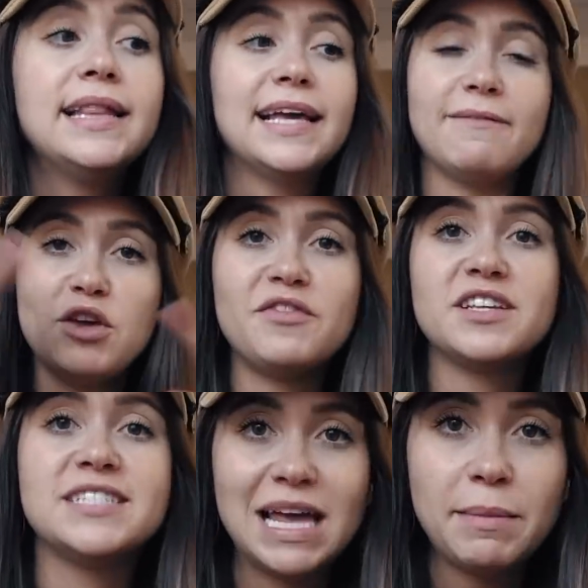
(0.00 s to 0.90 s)
Like if you have the
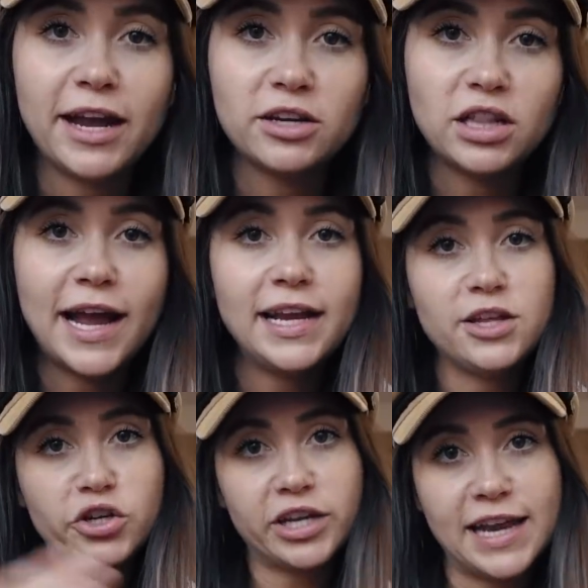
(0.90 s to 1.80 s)
same airline
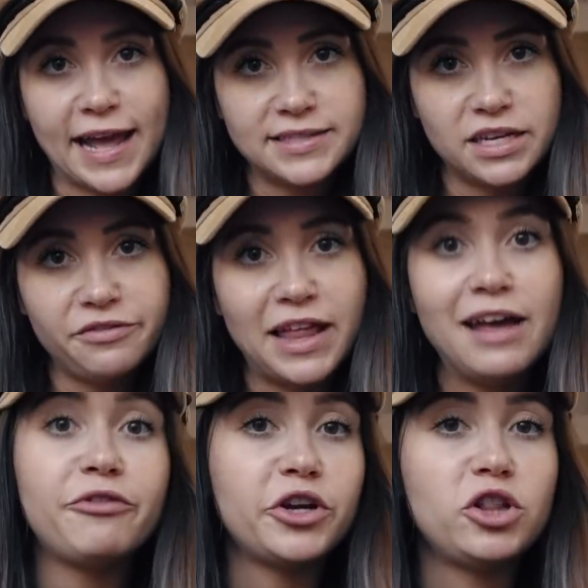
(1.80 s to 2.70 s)
and you're connecting
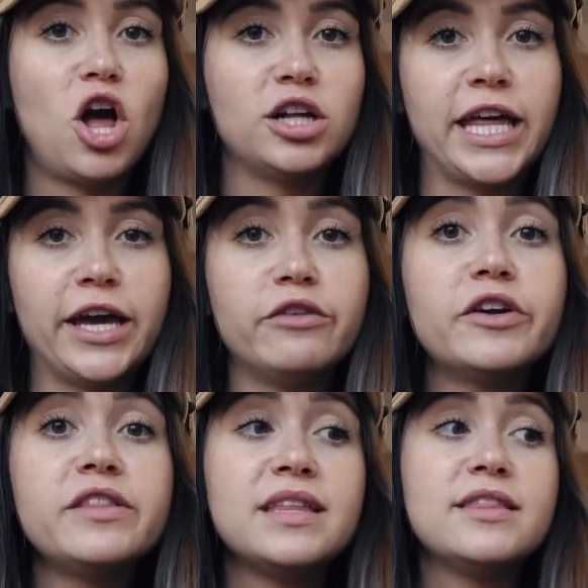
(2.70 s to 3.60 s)
flight for your long
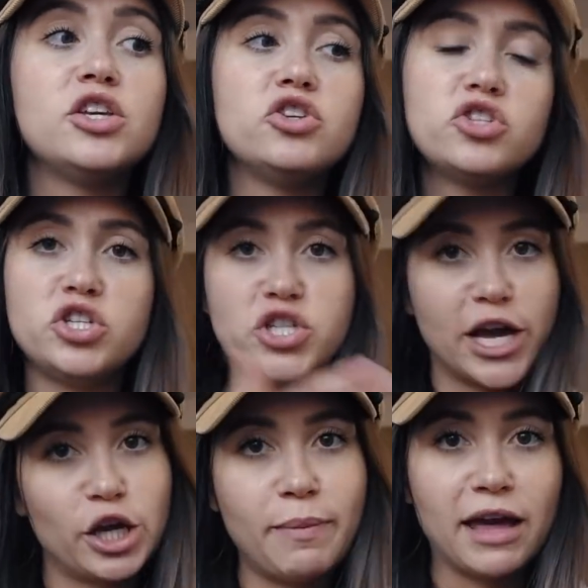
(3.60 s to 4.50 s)
layover, then they'll usually
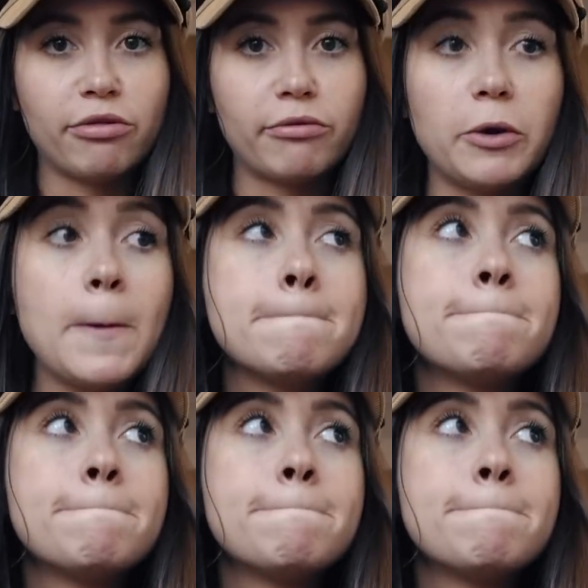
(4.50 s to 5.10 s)
check your bag through.